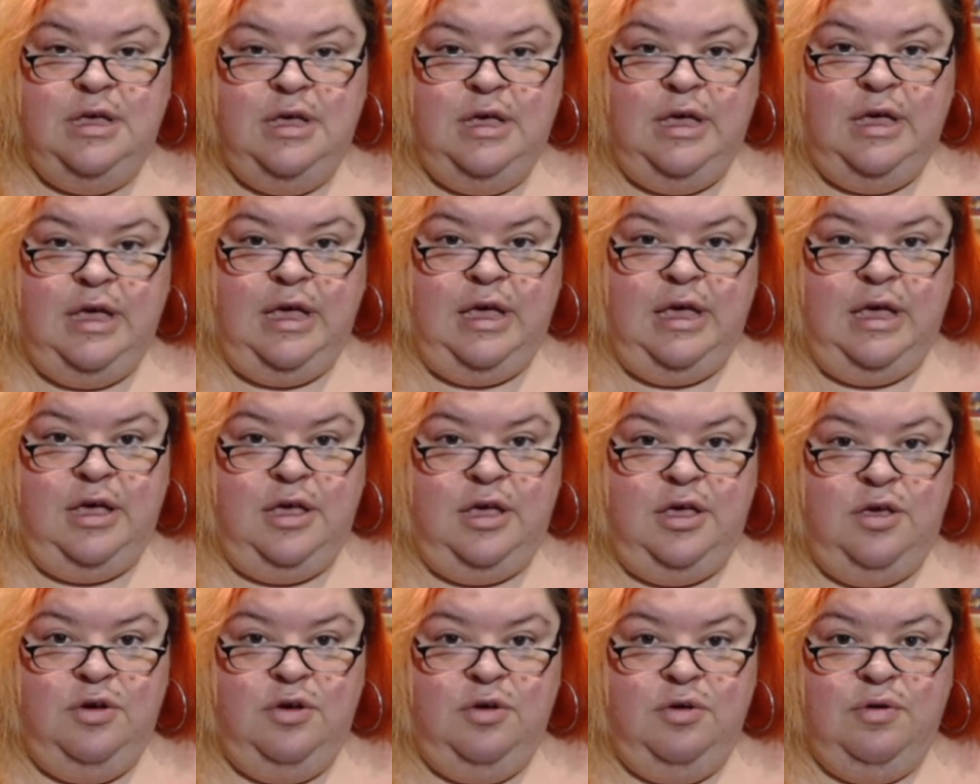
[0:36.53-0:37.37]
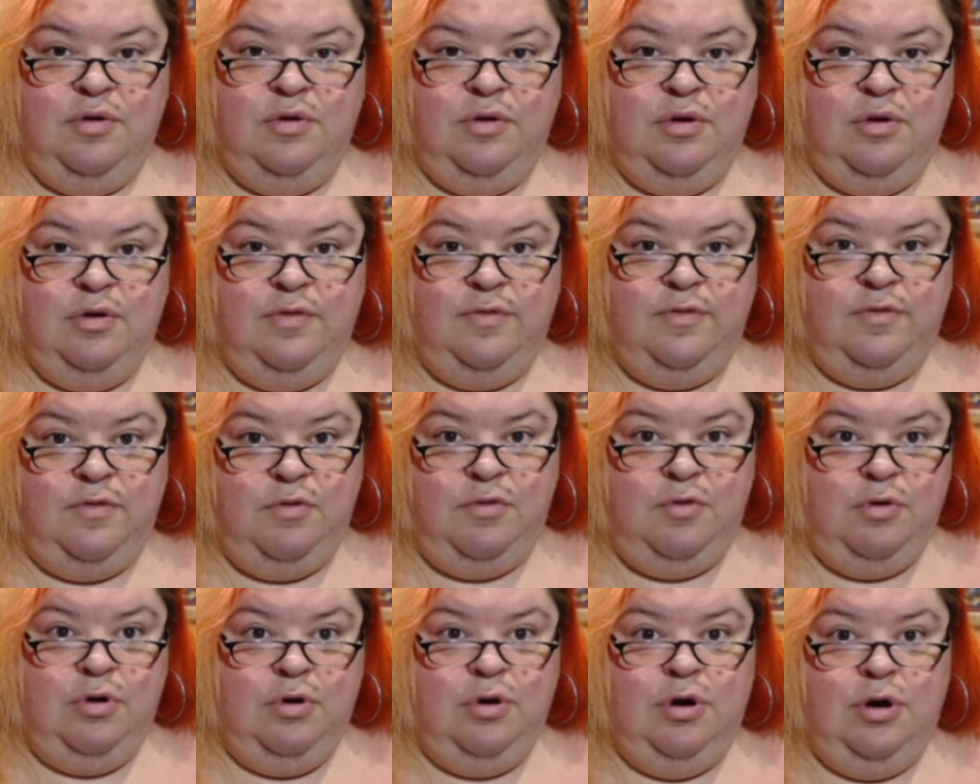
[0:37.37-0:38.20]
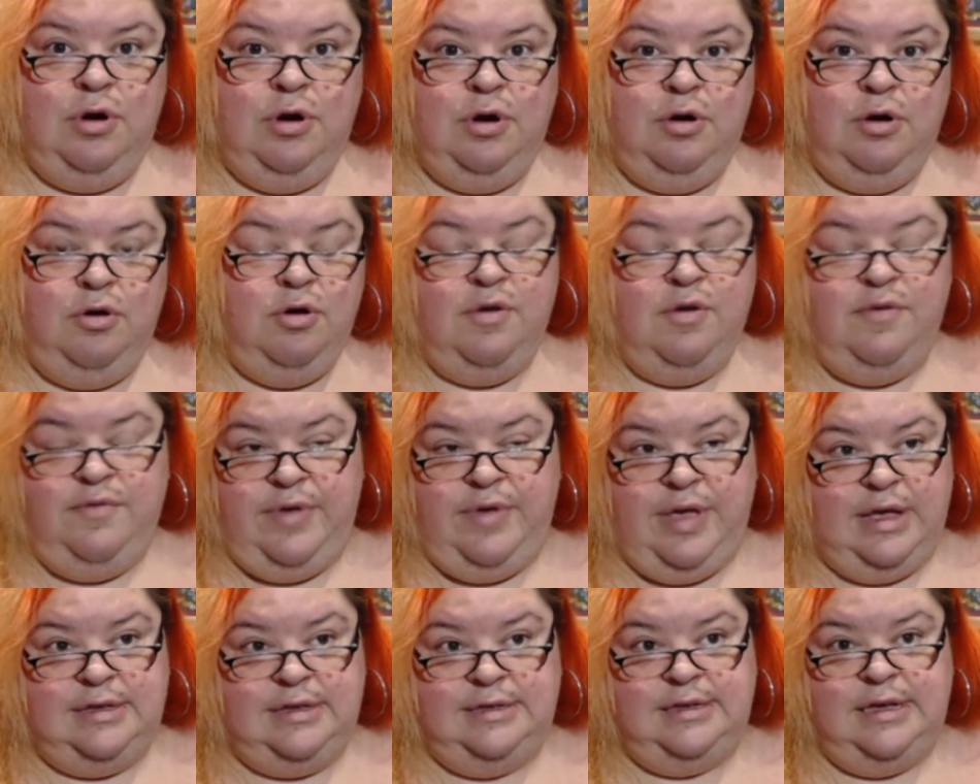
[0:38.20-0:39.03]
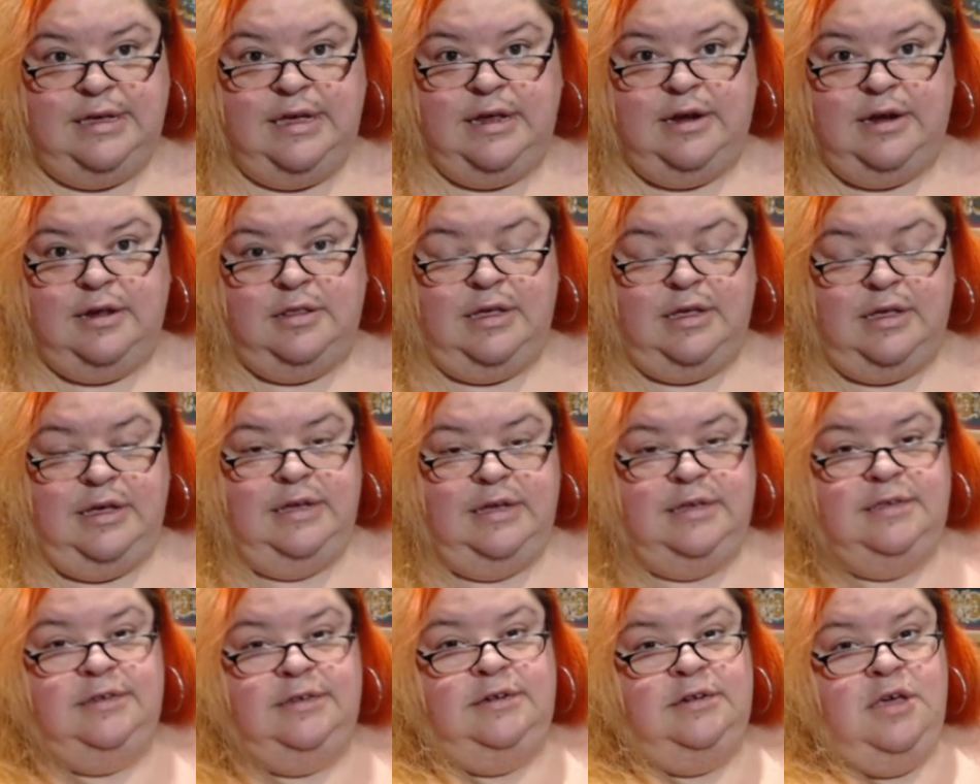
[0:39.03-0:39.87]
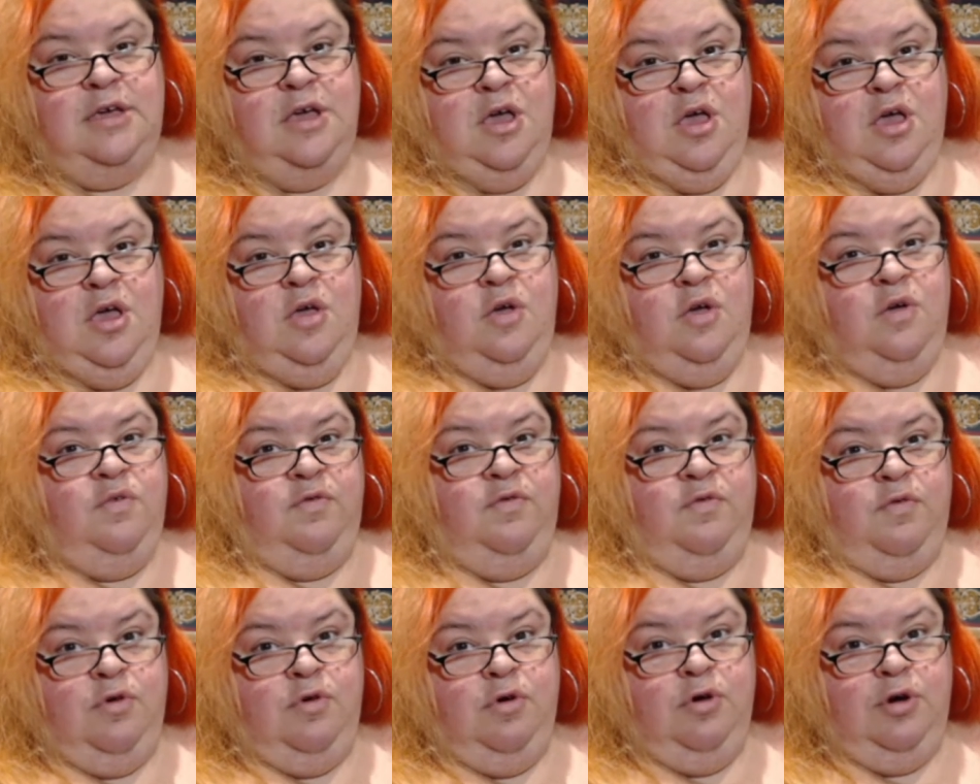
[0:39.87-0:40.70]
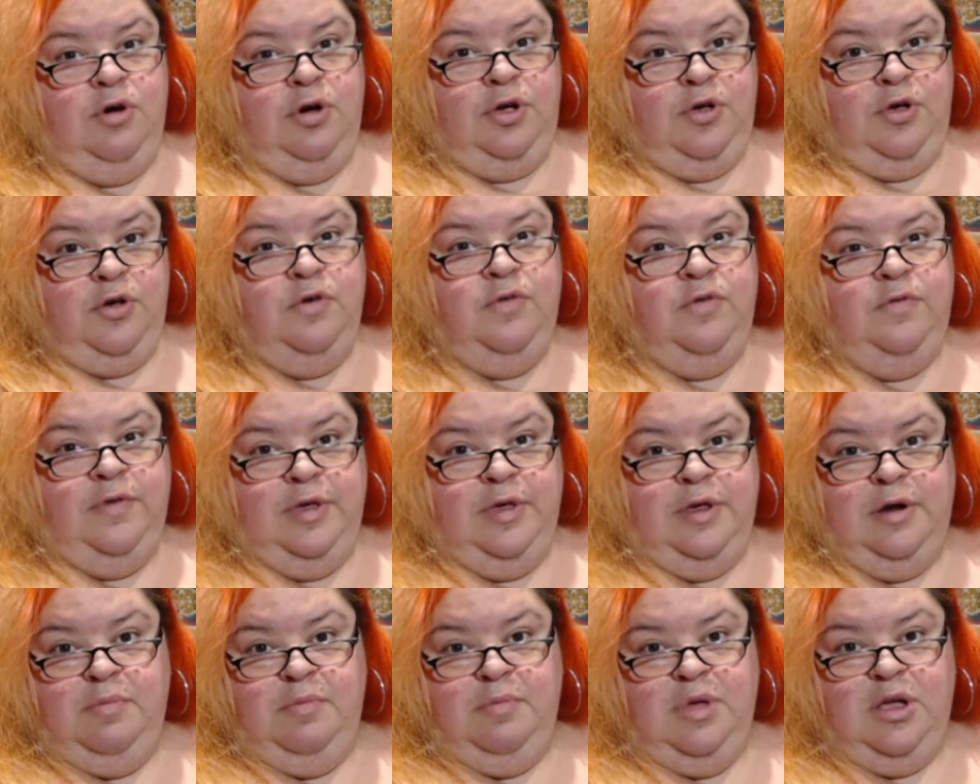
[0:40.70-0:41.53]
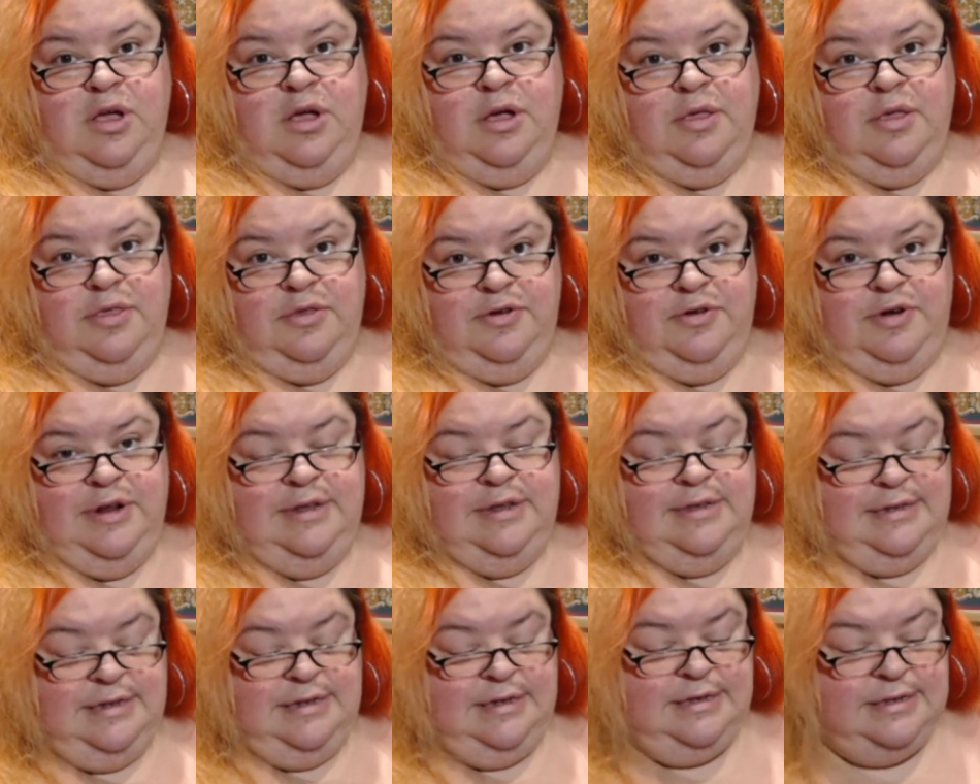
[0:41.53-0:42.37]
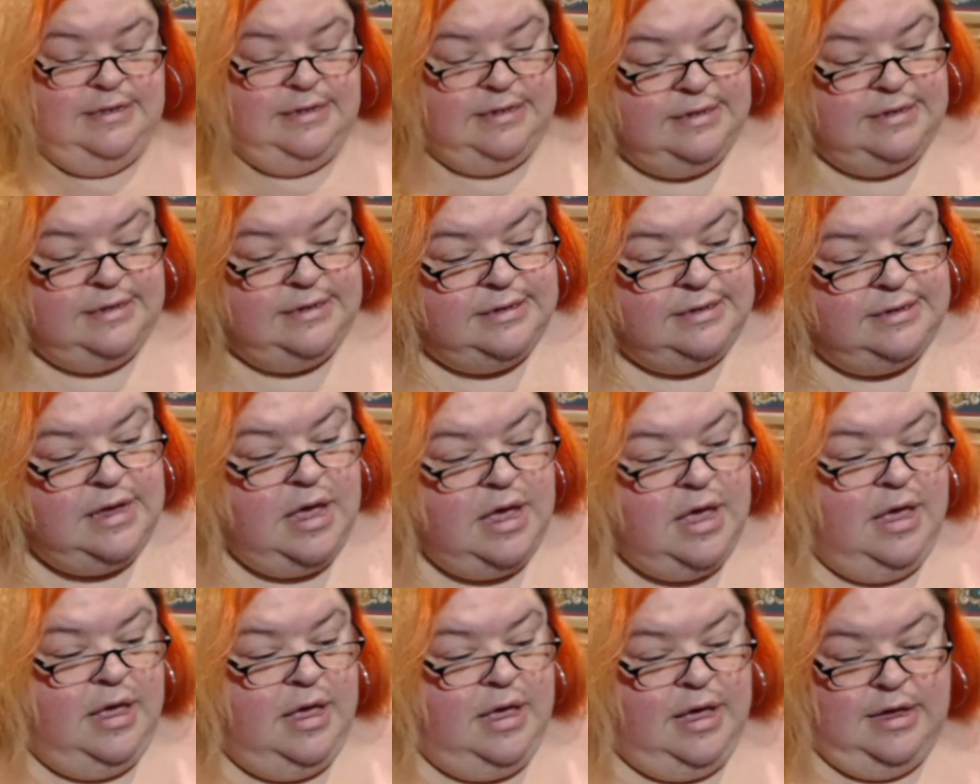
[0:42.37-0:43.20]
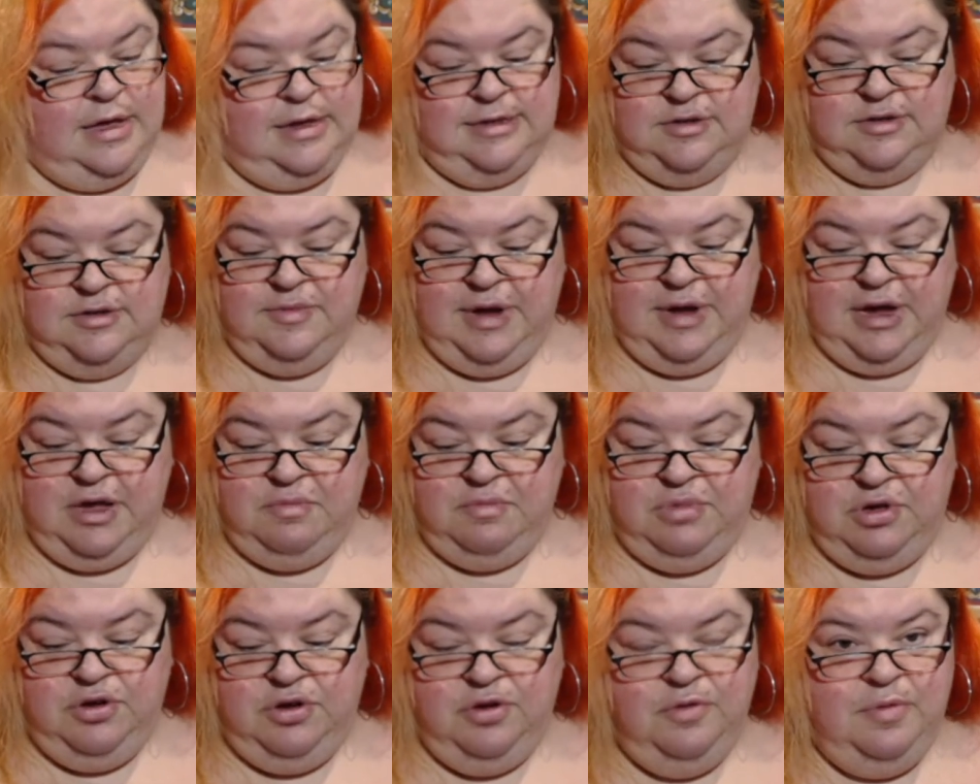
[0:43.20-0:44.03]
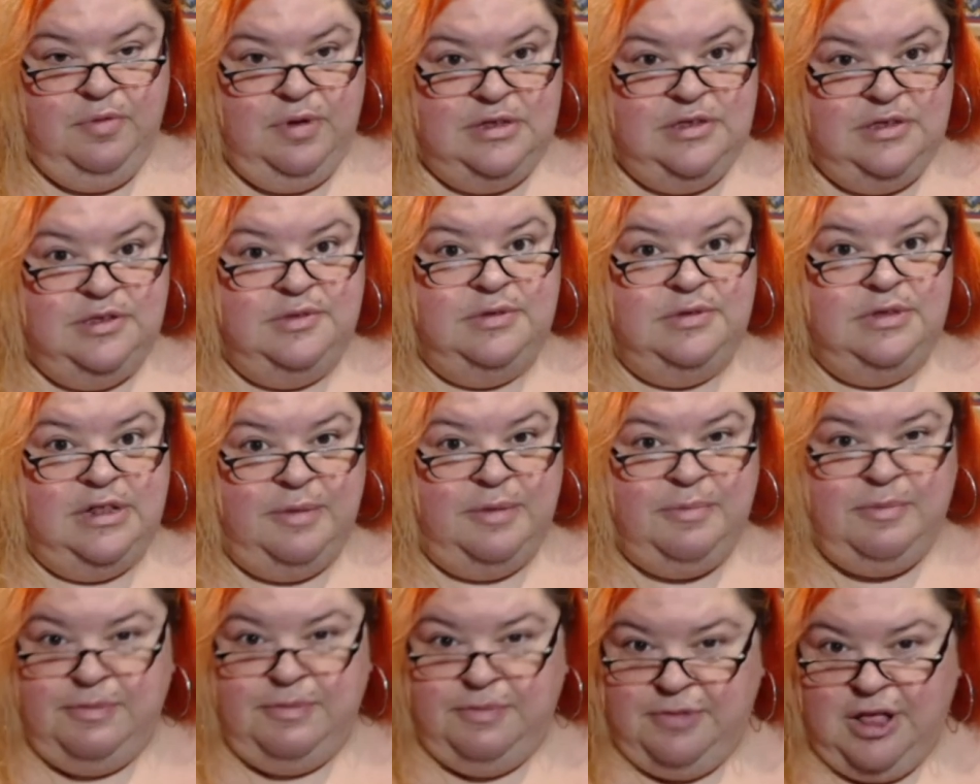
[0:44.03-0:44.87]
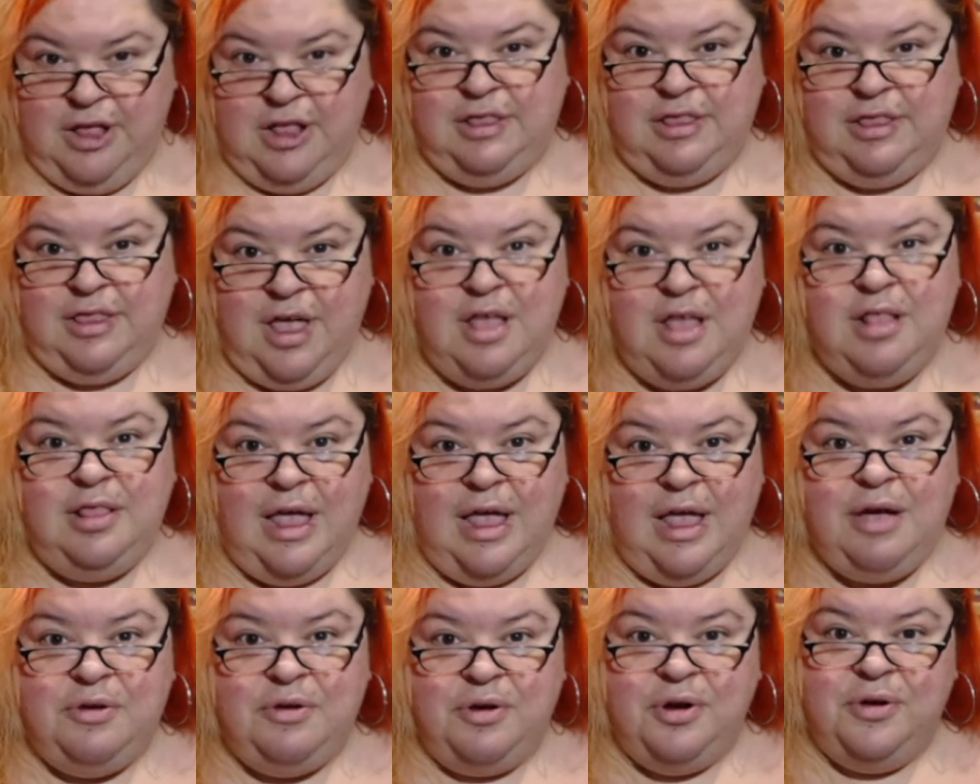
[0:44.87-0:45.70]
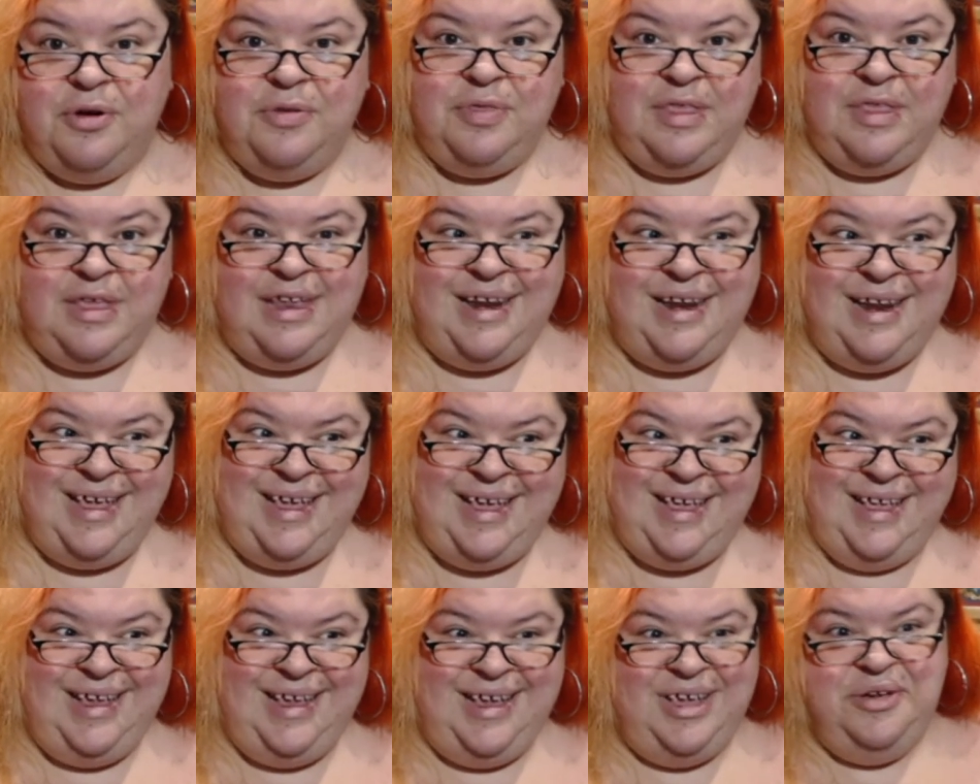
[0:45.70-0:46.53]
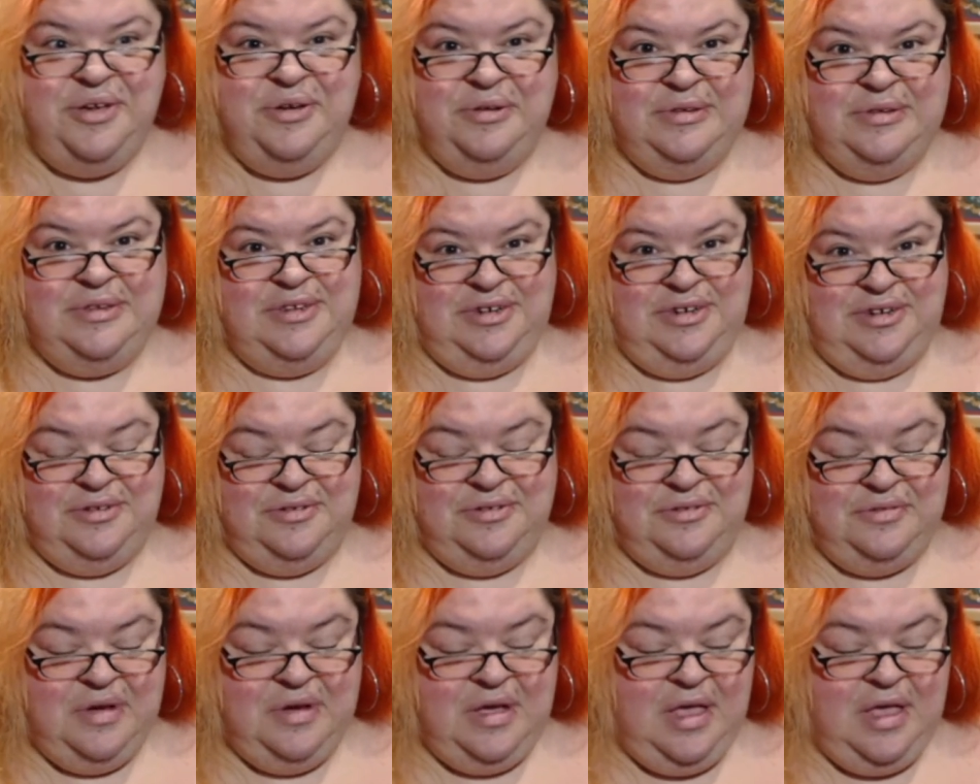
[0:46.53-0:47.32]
a cure for, or a vaccine at least, for COVID, among other diseases. And so my computer runs a lot louder than it used to,